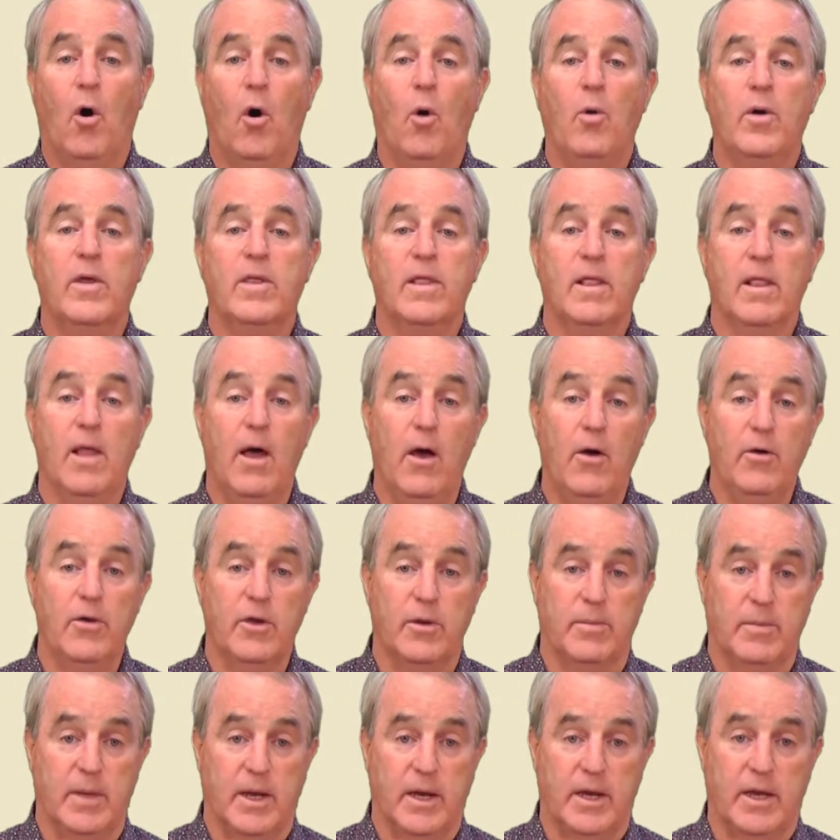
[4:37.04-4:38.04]
or with low
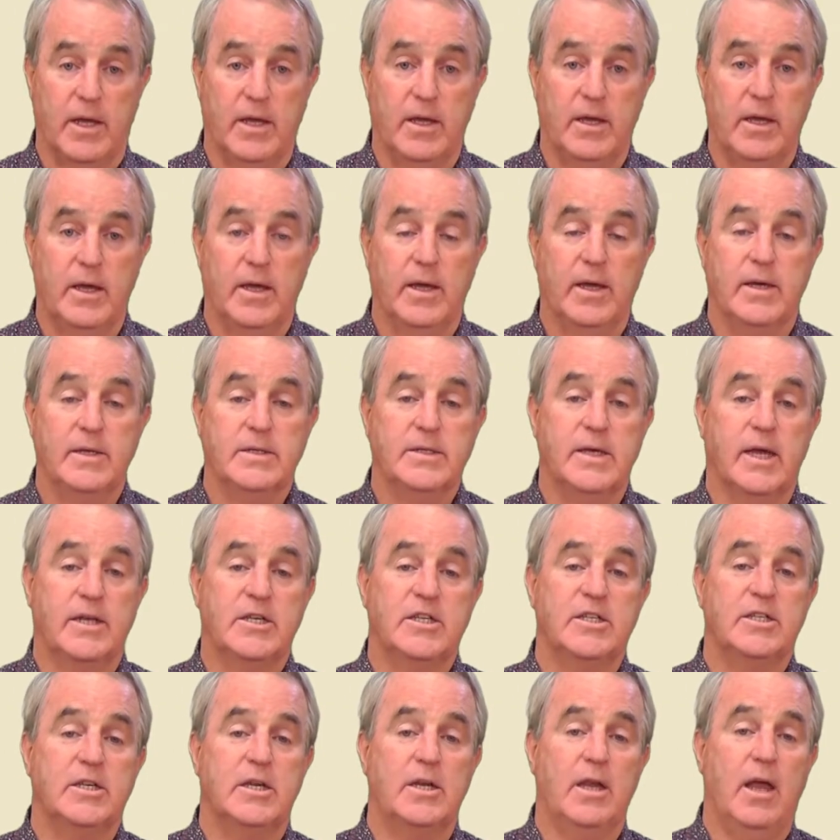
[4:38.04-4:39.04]
humidity,
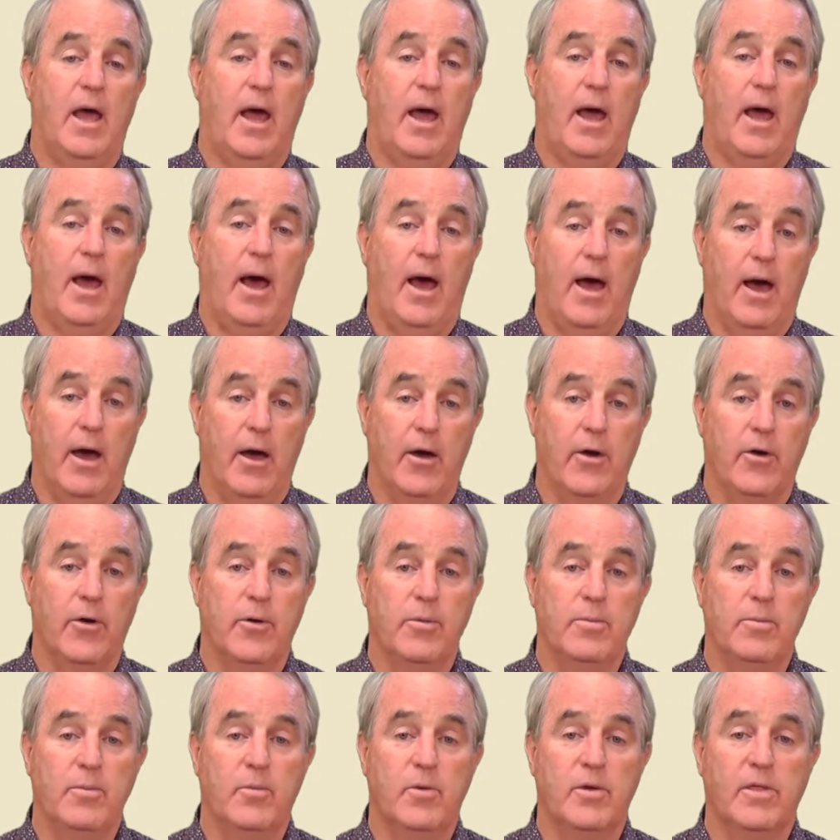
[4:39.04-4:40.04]
such as in a
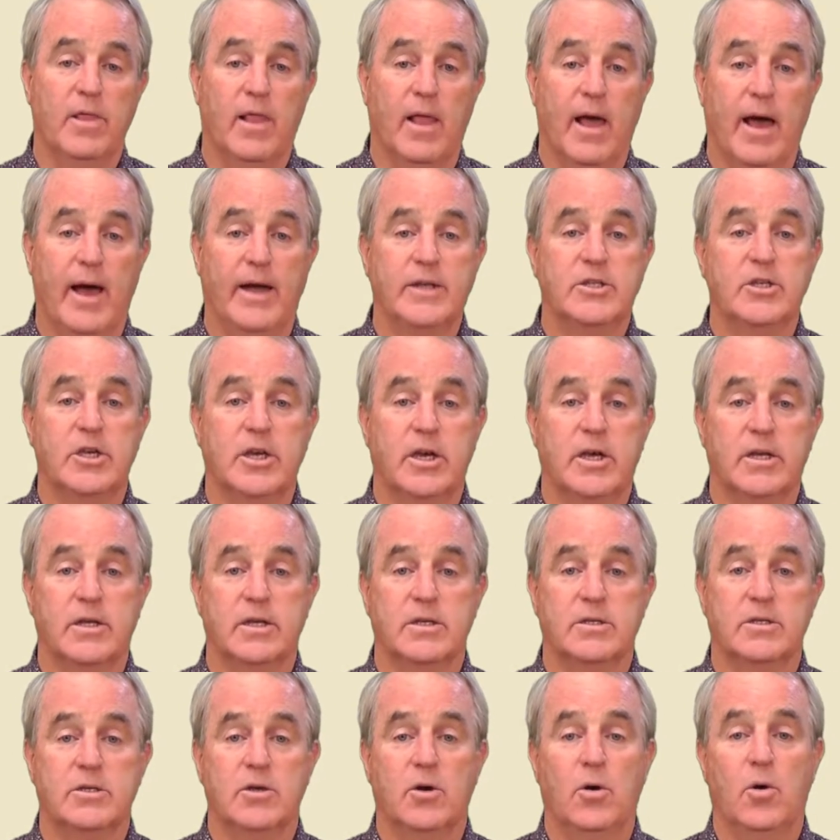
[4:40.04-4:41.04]
home with large
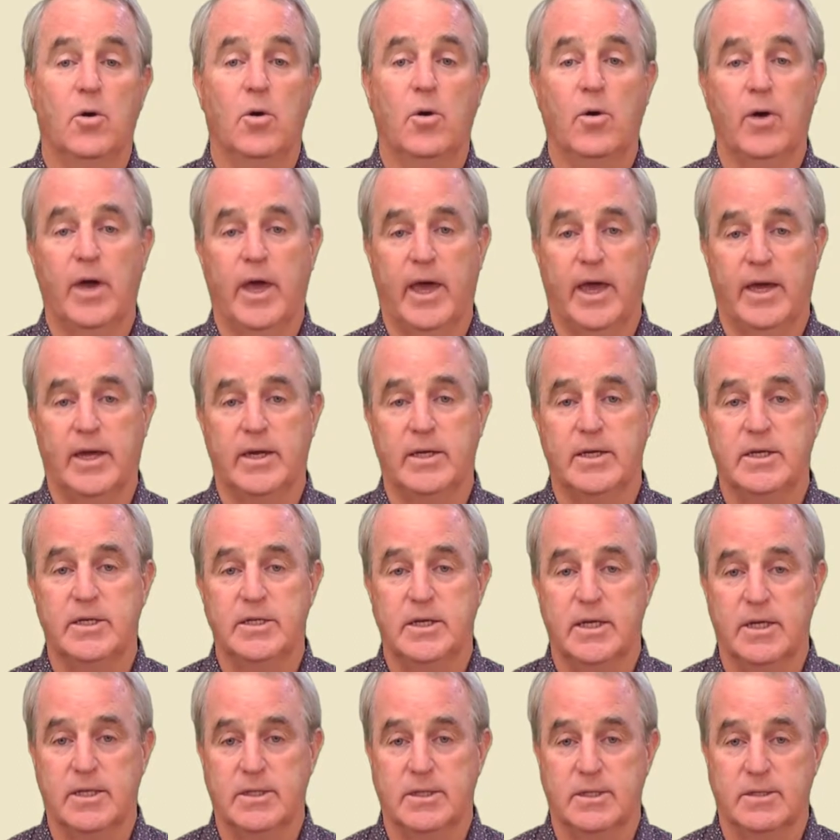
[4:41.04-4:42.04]
heaters or air
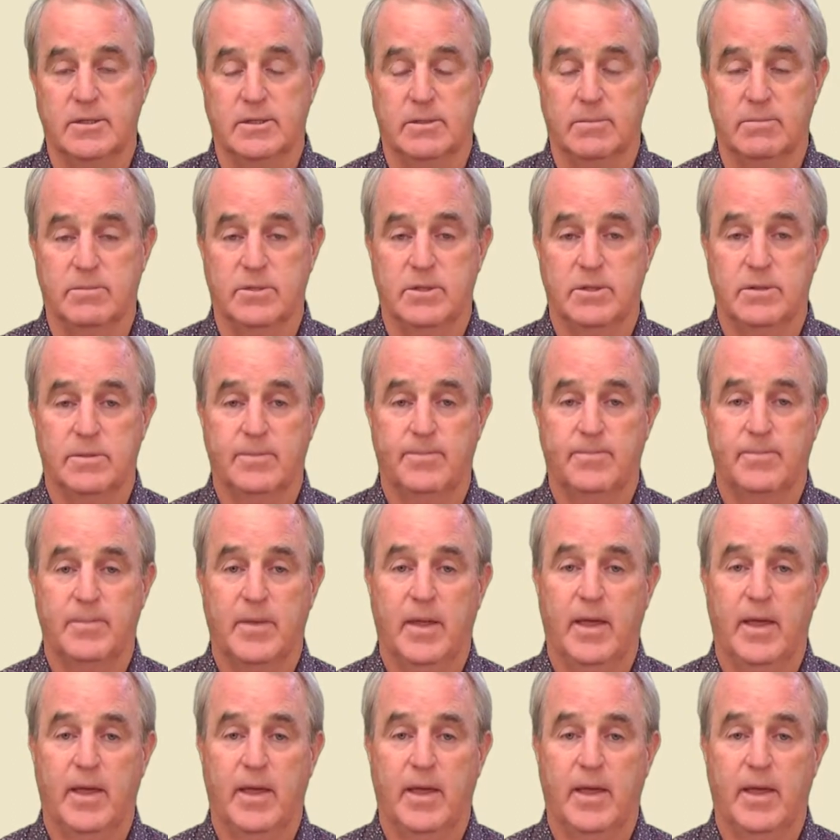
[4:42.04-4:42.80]
conditioning systems.